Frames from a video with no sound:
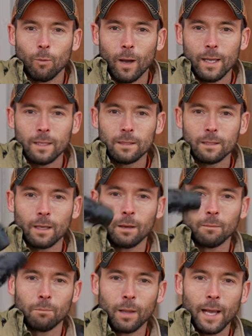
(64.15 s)
white
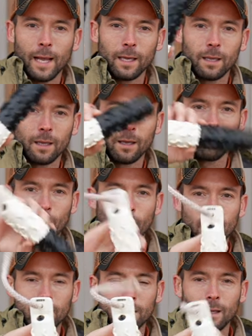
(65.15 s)
and black and
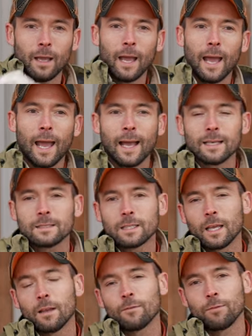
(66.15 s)
white as
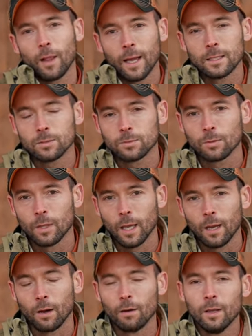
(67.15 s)
it flies through the
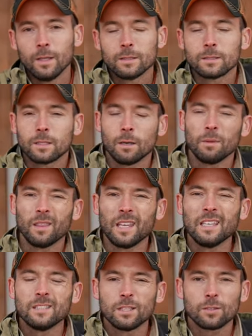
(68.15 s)
air. This is gonna be the
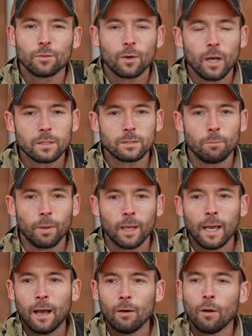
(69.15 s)
easiest for dogs to
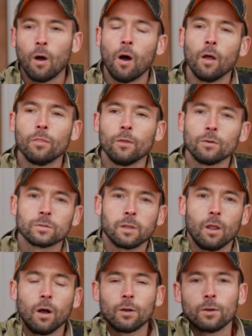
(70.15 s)
pick out on those
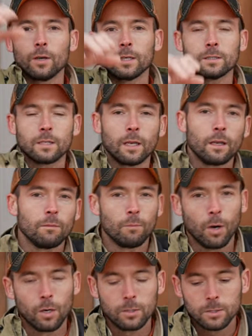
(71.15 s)
longer extended
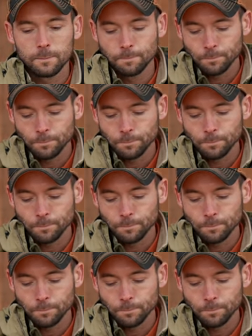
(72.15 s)
marks.